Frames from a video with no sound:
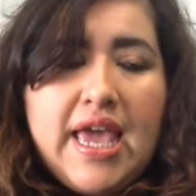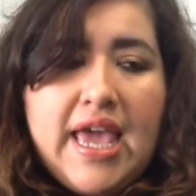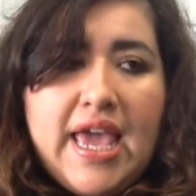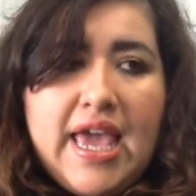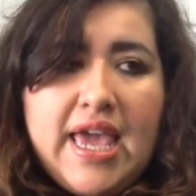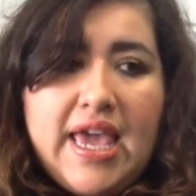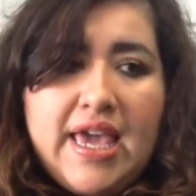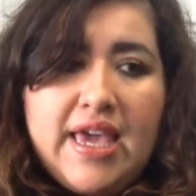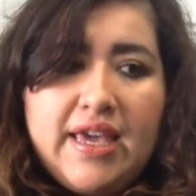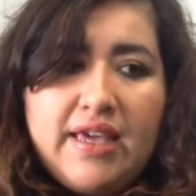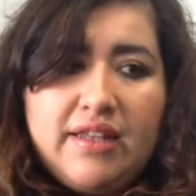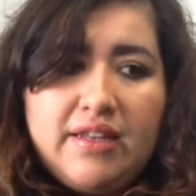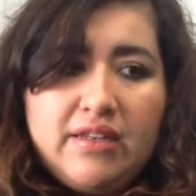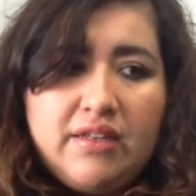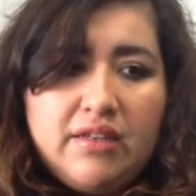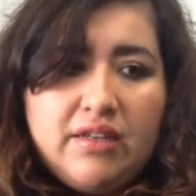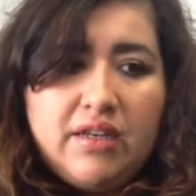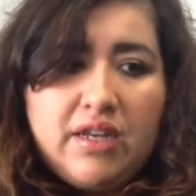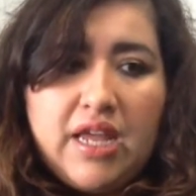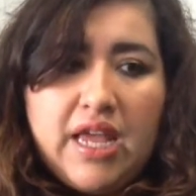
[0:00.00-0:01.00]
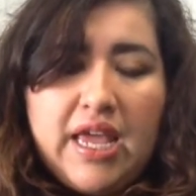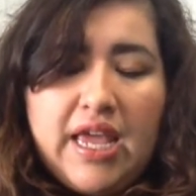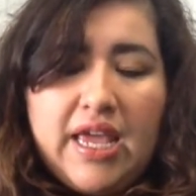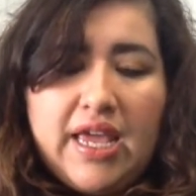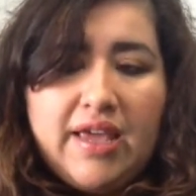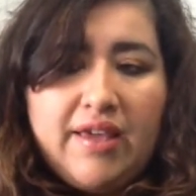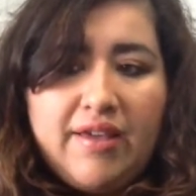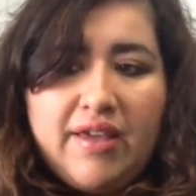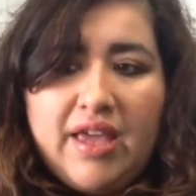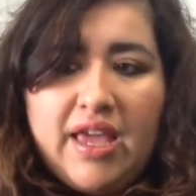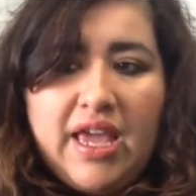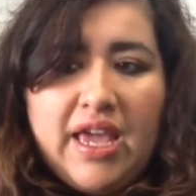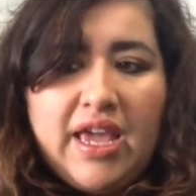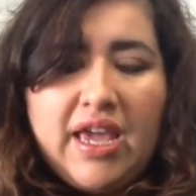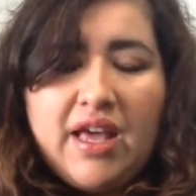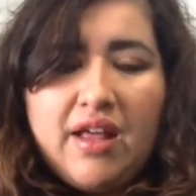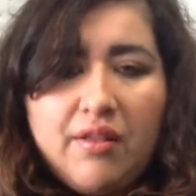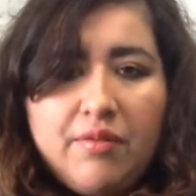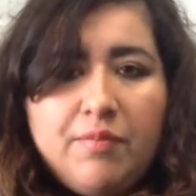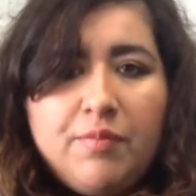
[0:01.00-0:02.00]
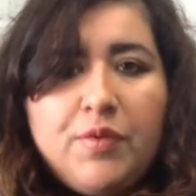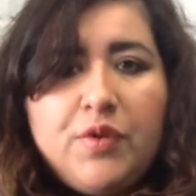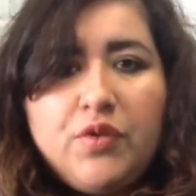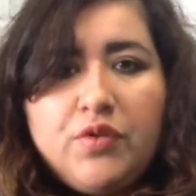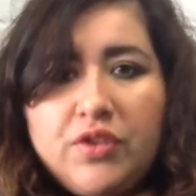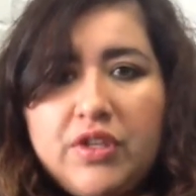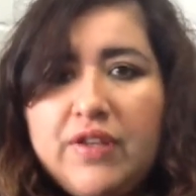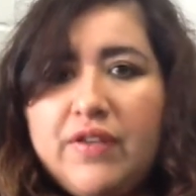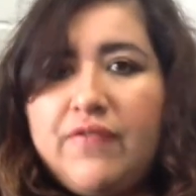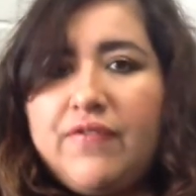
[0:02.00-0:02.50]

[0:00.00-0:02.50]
and it helps you